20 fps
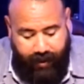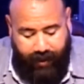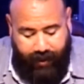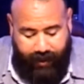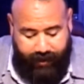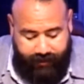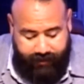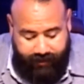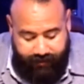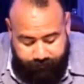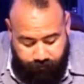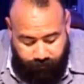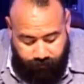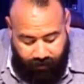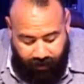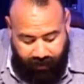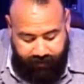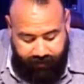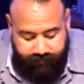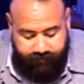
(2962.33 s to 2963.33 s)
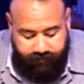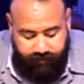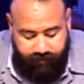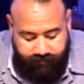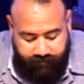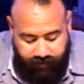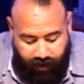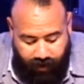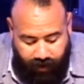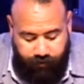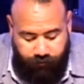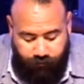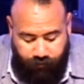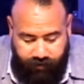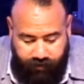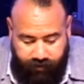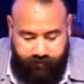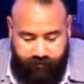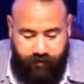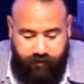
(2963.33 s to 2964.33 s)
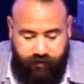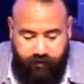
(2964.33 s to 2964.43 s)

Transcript: And if Christ is not risen,